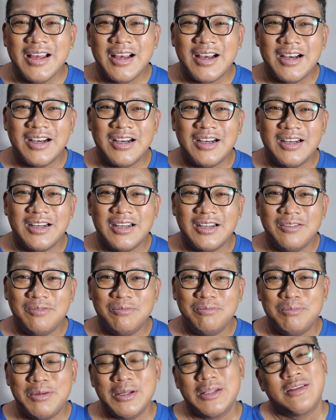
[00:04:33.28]

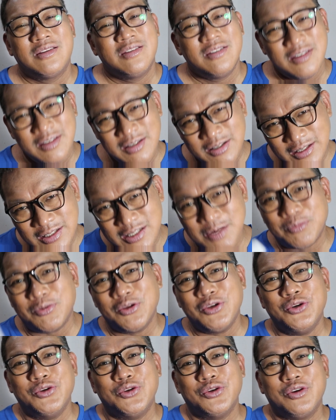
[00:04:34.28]
But it's up
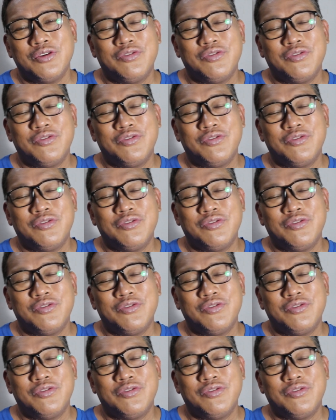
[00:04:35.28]
to you, no?